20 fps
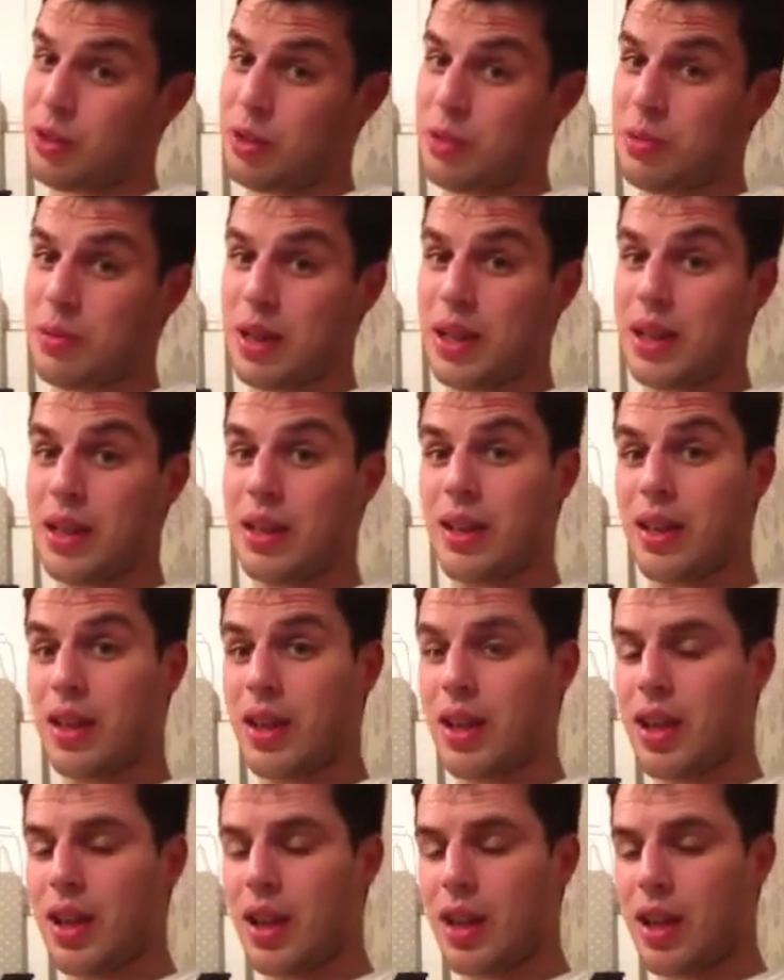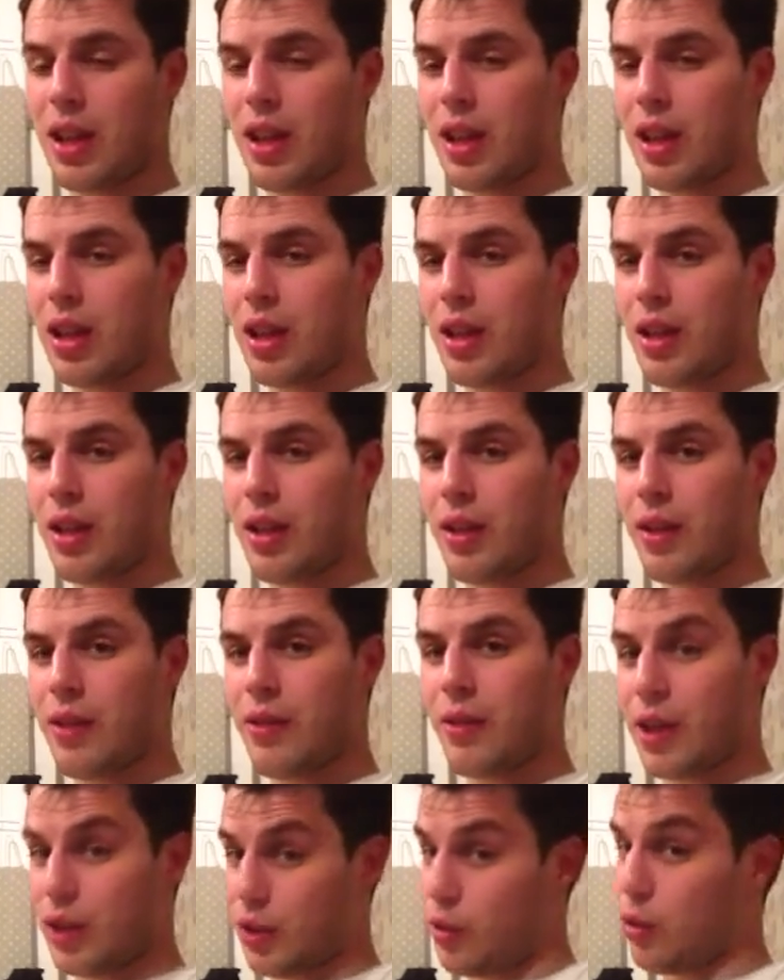with me.
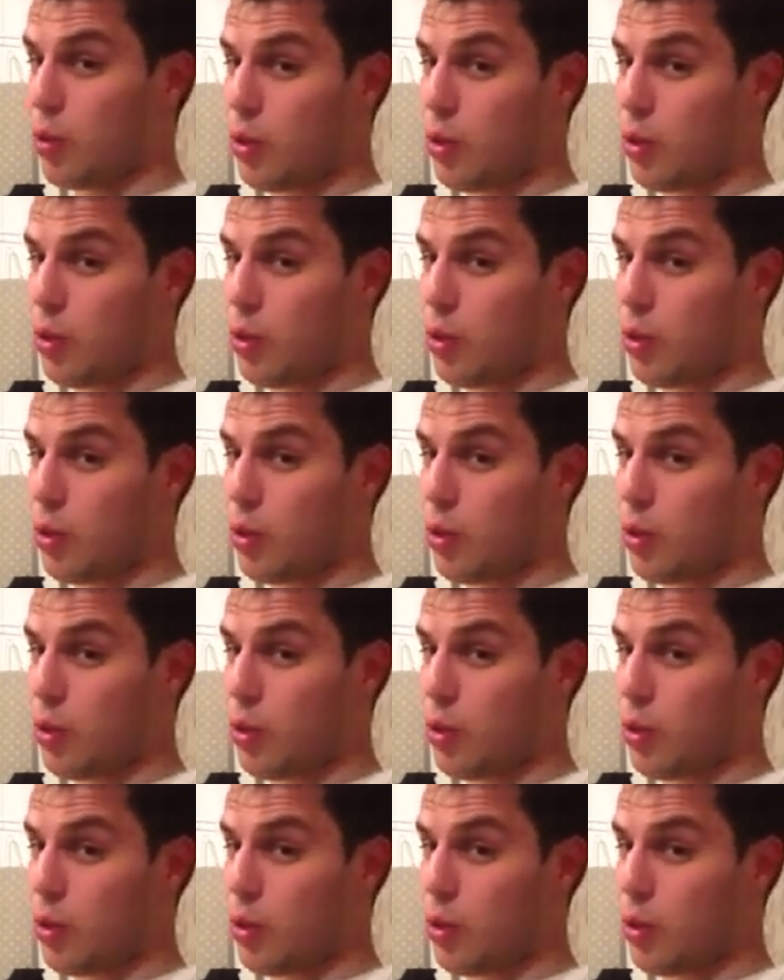Thanks for